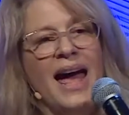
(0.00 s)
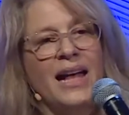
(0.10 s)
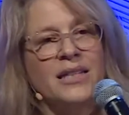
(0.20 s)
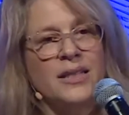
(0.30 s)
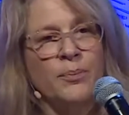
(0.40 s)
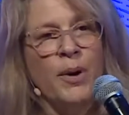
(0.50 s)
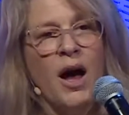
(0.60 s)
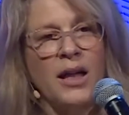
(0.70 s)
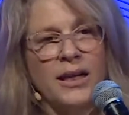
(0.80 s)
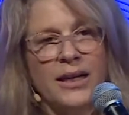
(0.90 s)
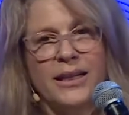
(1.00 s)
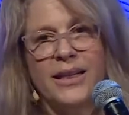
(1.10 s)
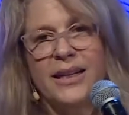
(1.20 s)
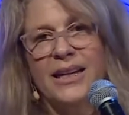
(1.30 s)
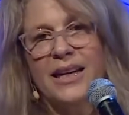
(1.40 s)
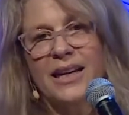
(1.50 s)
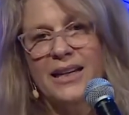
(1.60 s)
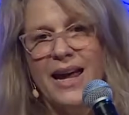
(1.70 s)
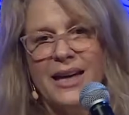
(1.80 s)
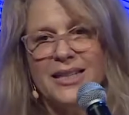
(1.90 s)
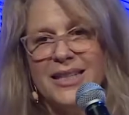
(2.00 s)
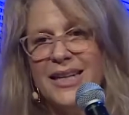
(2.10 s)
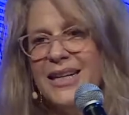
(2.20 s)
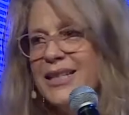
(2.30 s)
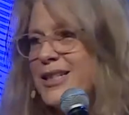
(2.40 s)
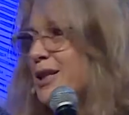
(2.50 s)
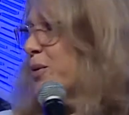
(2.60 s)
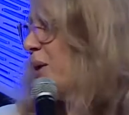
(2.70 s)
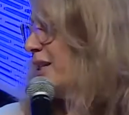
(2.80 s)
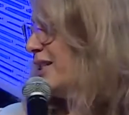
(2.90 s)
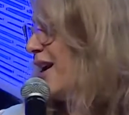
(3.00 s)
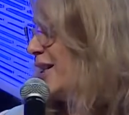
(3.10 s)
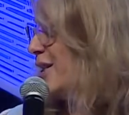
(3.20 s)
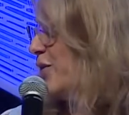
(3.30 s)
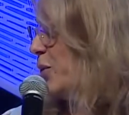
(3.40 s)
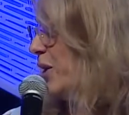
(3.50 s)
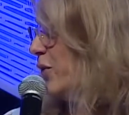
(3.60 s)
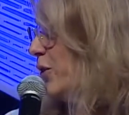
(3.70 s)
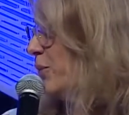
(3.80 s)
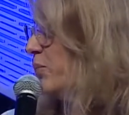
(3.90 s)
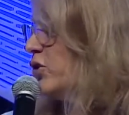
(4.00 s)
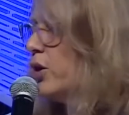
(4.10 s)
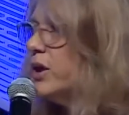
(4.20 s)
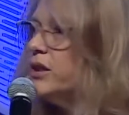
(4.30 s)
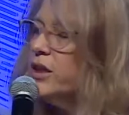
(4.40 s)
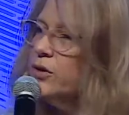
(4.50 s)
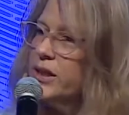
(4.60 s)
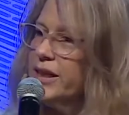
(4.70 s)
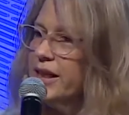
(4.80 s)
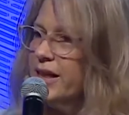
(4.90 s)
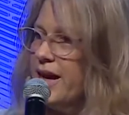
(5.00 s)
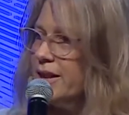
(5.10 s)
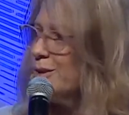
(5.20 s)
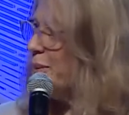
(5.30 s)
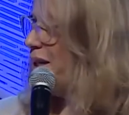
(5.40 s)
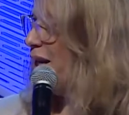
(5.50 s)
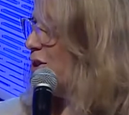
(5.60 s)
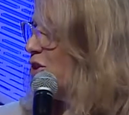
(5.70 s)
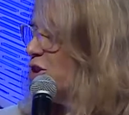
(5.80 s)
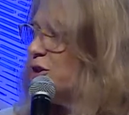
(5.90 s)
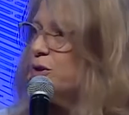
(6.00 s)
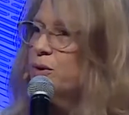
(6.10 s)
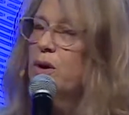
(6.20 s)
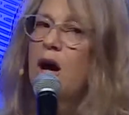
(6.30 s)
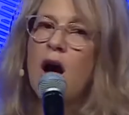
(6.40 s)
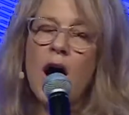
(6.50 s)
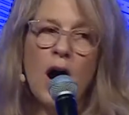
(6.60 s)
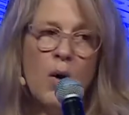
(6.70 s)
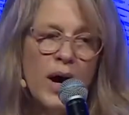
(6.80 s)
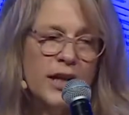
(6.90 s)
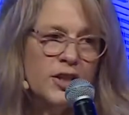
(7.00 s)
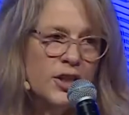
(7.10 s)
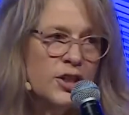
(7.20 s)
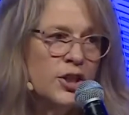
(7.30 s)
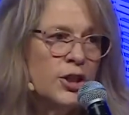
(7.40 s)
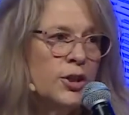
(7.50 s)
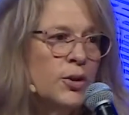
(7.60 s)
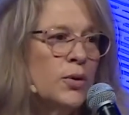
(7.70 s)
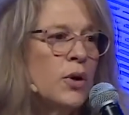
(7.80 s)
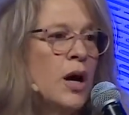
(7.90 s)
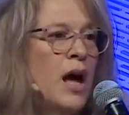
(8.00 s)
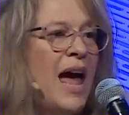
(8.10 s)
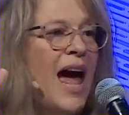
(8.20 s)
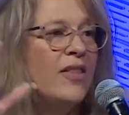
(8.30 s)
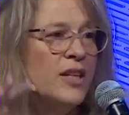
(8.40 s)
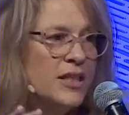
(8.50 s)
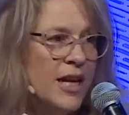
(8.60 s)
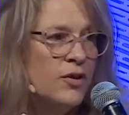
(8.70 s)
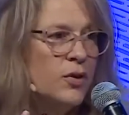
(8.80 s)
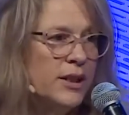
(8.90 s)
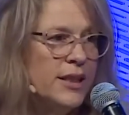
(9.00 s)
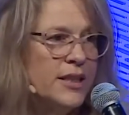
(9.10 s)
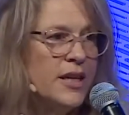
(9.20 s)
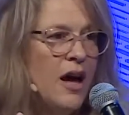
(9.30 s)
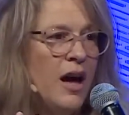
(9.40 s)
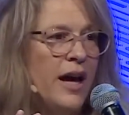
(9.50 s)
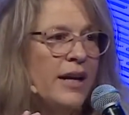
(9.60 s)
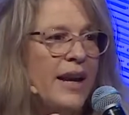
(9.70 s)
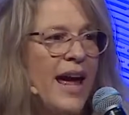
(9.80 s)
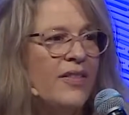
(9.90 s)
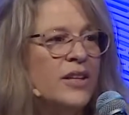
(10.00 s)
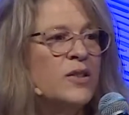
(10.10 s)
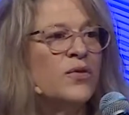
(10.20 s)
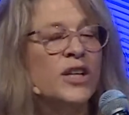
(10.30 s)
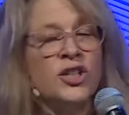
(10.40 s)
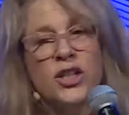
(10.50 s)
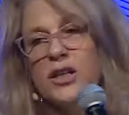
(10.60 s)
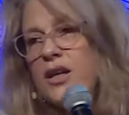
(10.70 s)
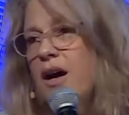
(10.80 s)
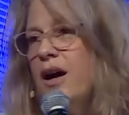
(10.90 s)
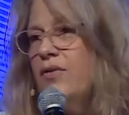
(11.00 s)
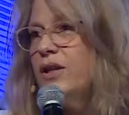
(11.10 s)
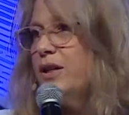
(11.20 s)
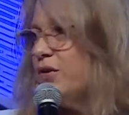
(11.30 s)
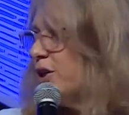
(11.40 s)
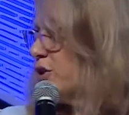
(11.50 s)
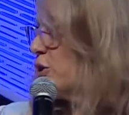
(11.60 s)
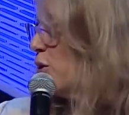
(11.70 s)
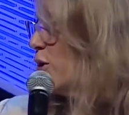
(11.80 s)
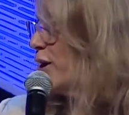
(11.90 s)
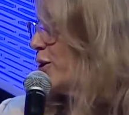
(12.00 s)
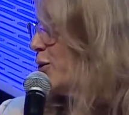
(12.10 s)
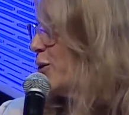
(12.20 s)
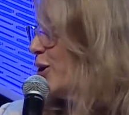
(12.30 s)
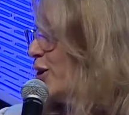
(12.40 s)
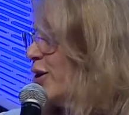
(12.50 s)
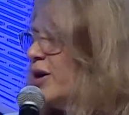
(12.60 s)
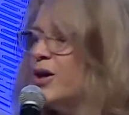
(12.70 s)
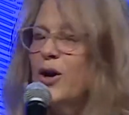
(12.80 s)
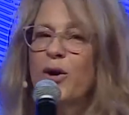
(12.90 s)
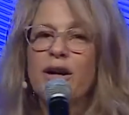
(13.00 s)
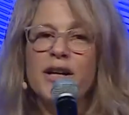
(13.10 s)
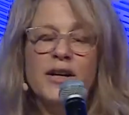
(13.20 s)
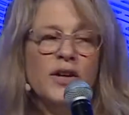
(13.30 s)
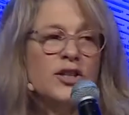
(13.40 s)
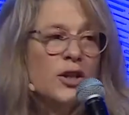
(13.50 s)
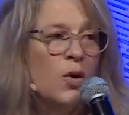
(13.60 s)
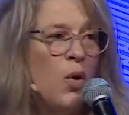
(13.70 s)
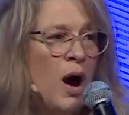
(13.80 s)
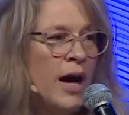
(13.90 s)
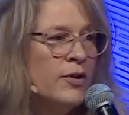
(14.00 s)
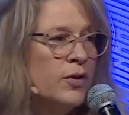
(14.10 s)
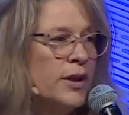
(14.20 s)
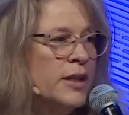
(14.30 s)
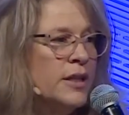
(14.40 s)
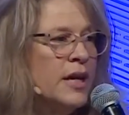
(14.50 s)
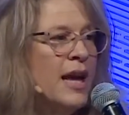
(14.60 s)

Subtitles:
and symbolically it connects the east and the west sides of the river. So it literally connects PSU, OHSU, and the central east side. And this vision of an innovation corridor or an innovation quadrant